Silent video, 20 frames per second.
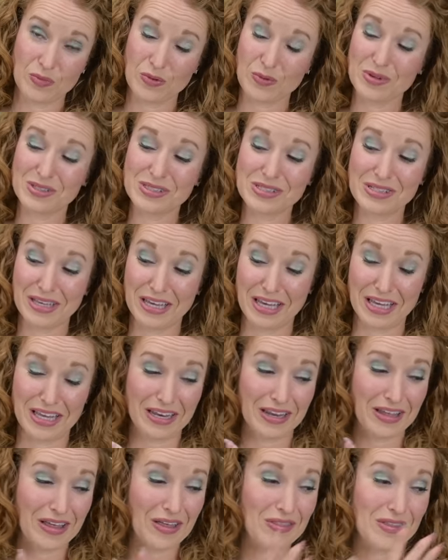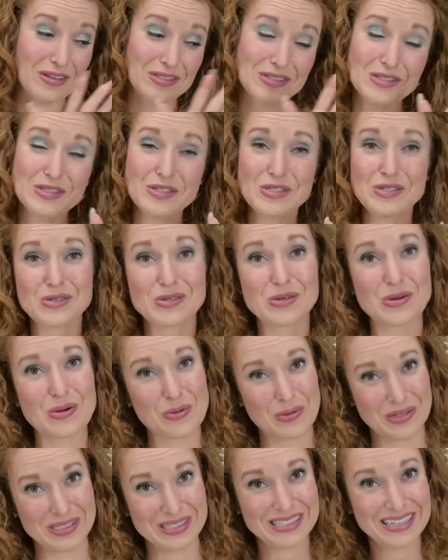Once again, this is just
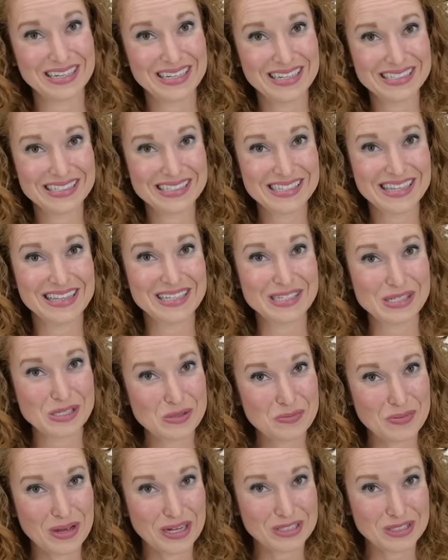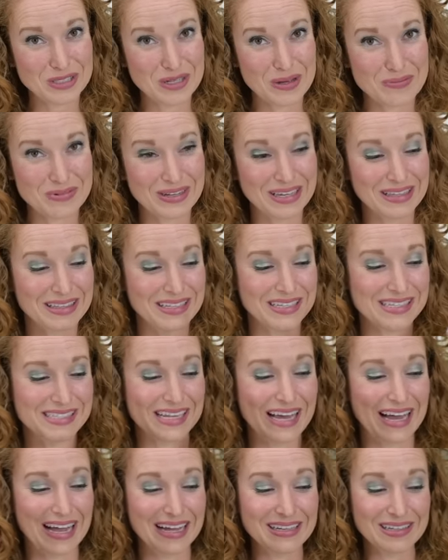coincidence that this is matching up like this.
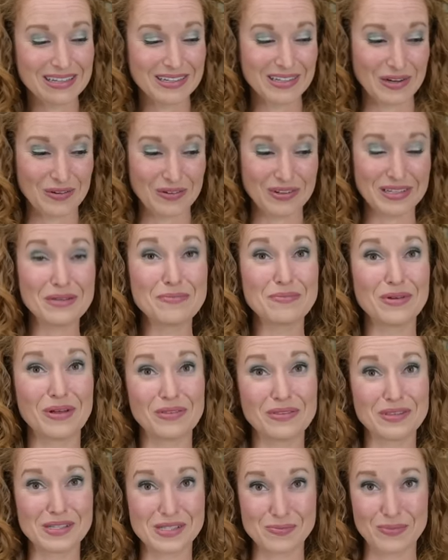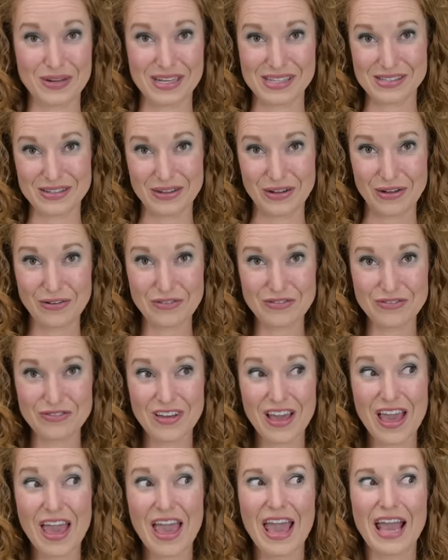I literally built this myself
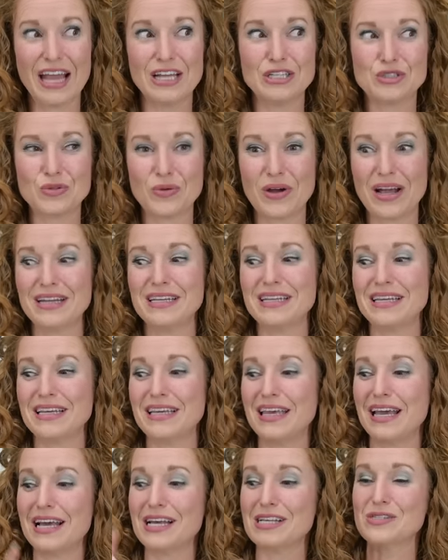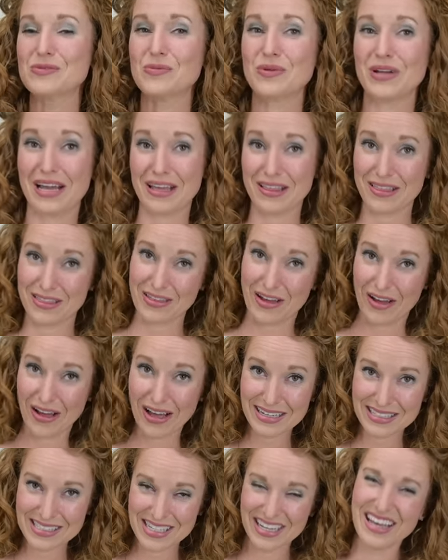and tried to guess what I
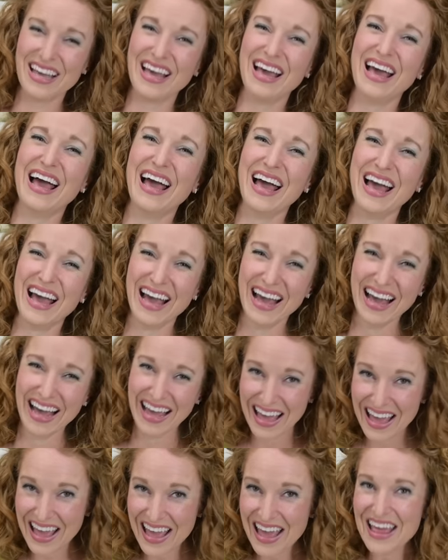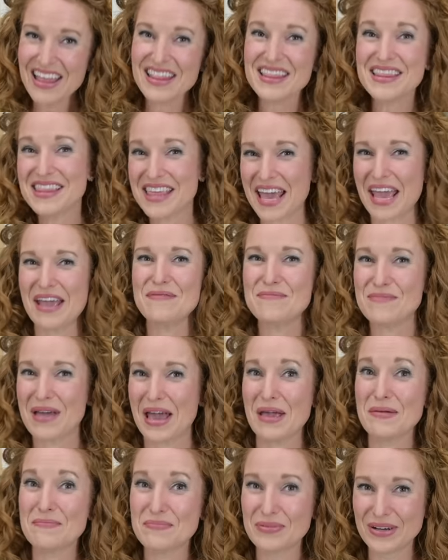thought they
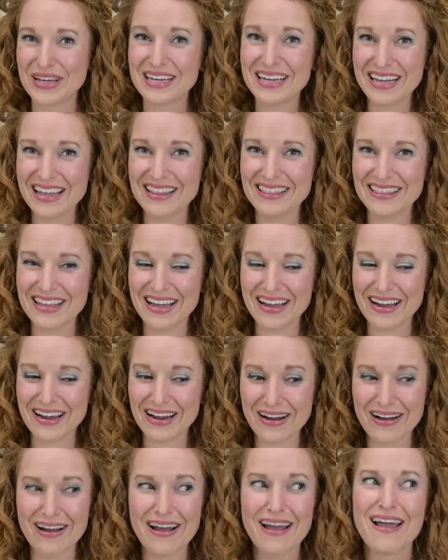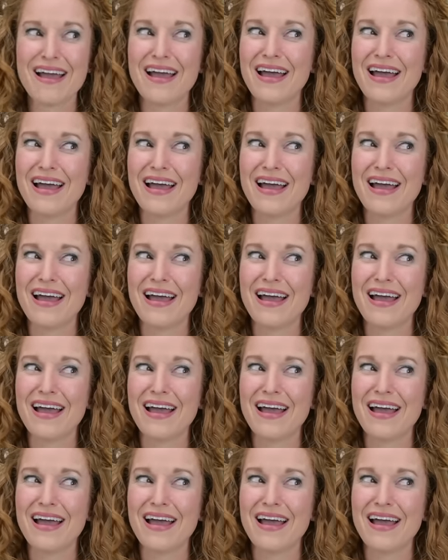may put in there.